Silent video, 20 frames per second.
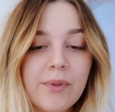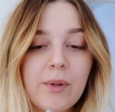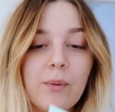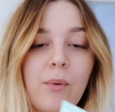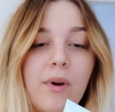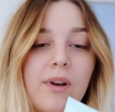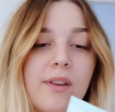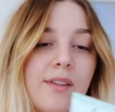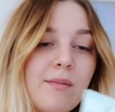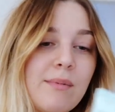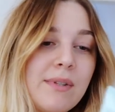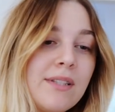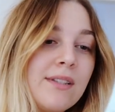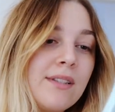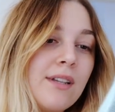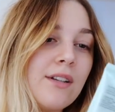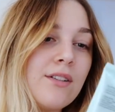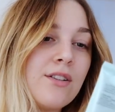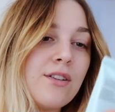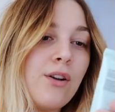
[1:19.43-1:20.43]
One of them is
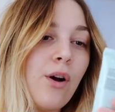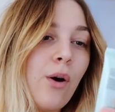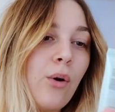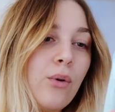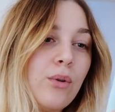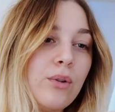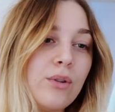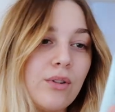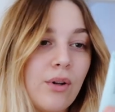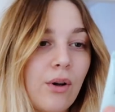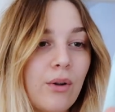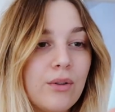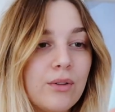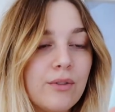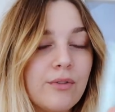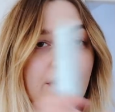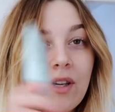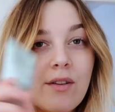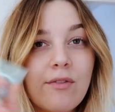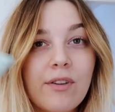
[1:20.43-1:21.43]
such an
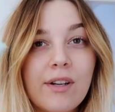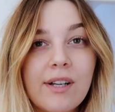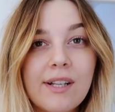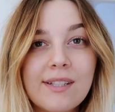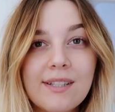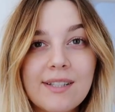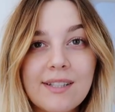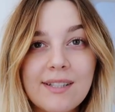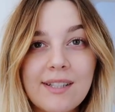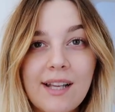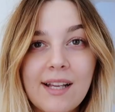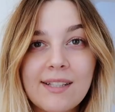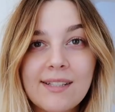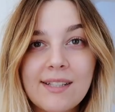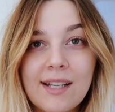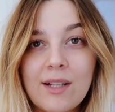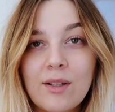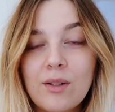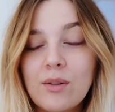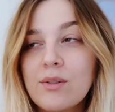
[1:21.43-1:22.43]
old favorite. It's this
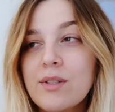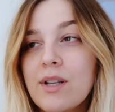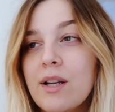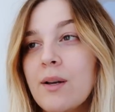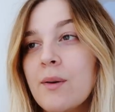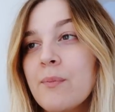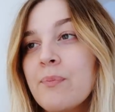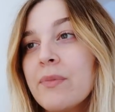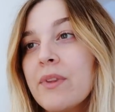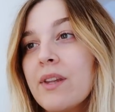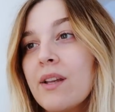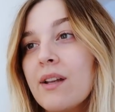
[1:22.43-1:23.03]
Estee Lauder